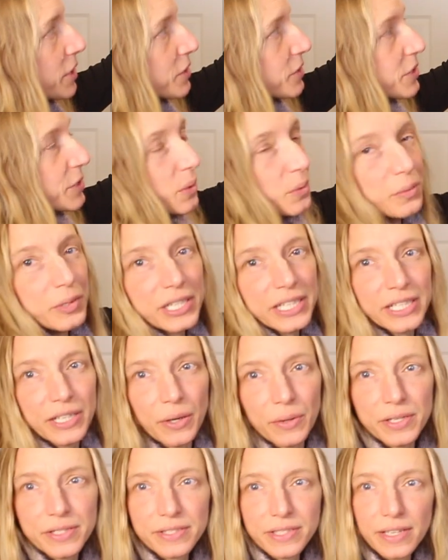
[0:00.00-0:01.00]
and you don't really
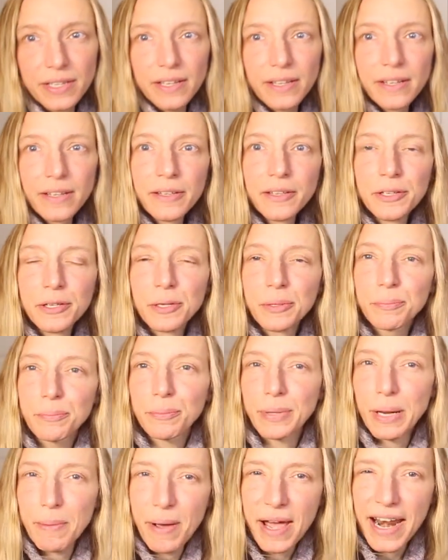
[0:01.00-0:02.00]
notice it.
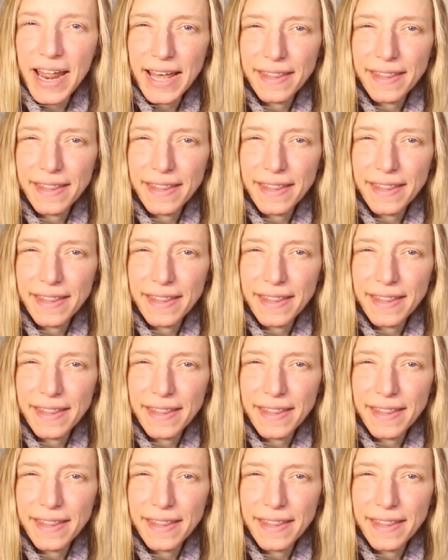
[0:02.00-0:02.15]
But I might